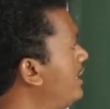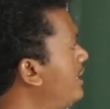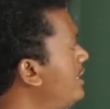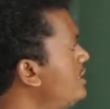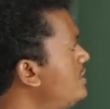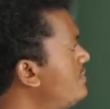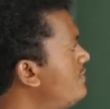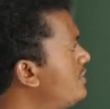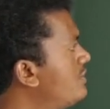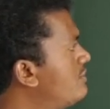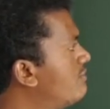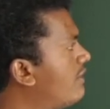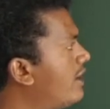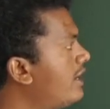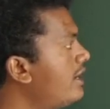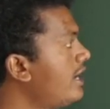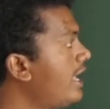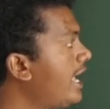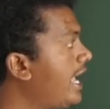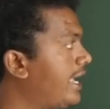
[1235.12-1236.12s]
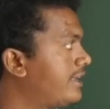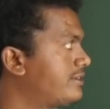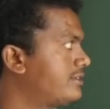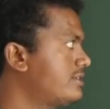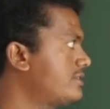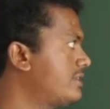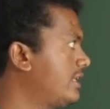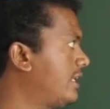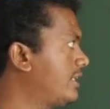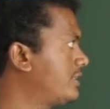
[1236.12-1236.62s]
It is with one
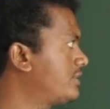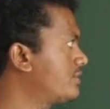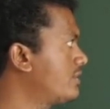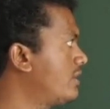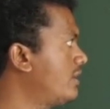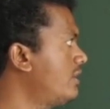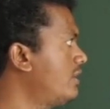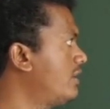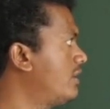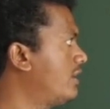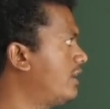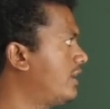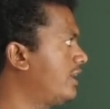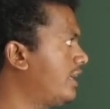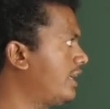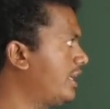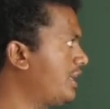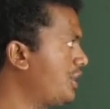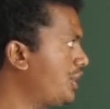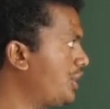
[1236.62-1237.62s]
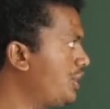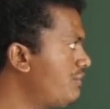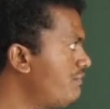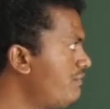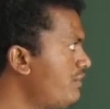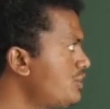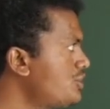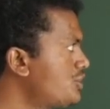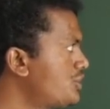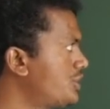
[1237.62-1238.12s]
excess electron in
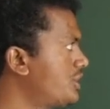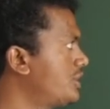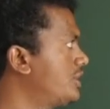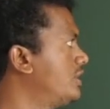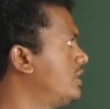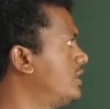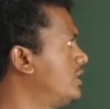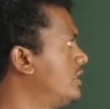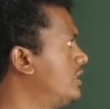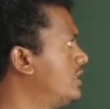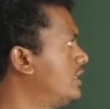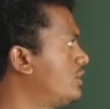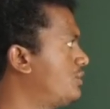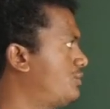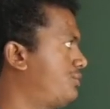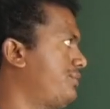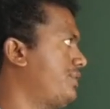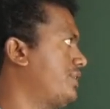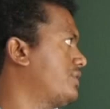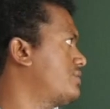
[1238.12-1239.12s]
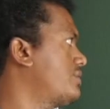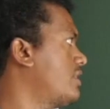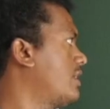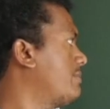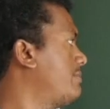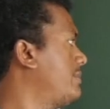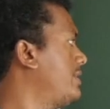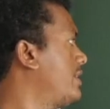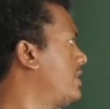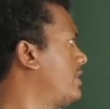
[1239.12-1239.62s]
which 2s
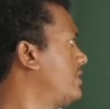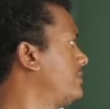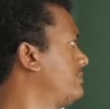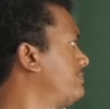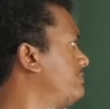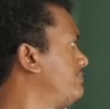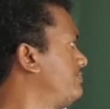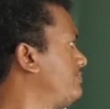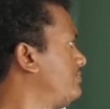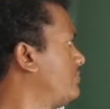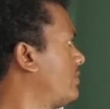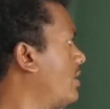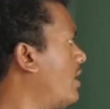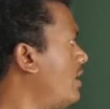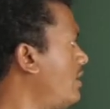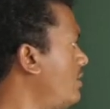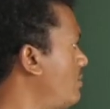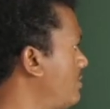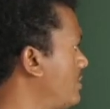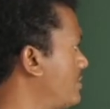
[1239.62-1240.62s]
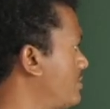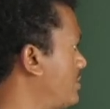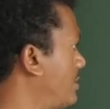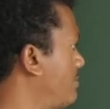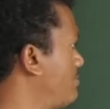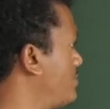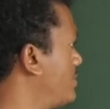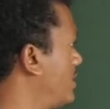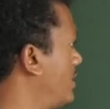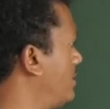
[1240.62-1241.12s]
orbital or 2s
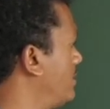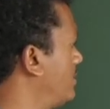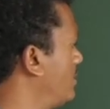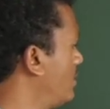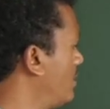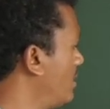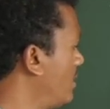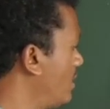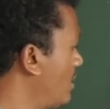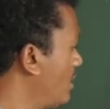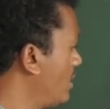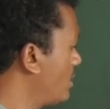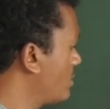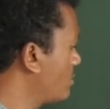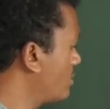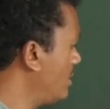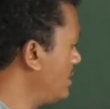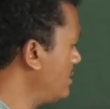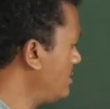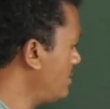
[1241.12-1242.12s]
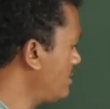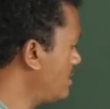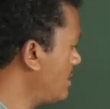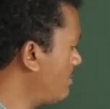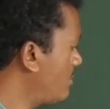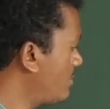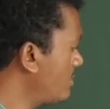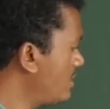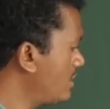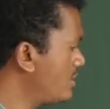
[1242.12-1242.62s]
subshell. So this is
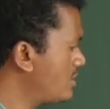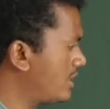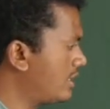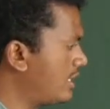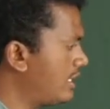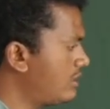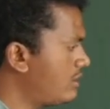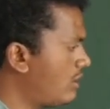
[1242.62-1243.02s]
about the general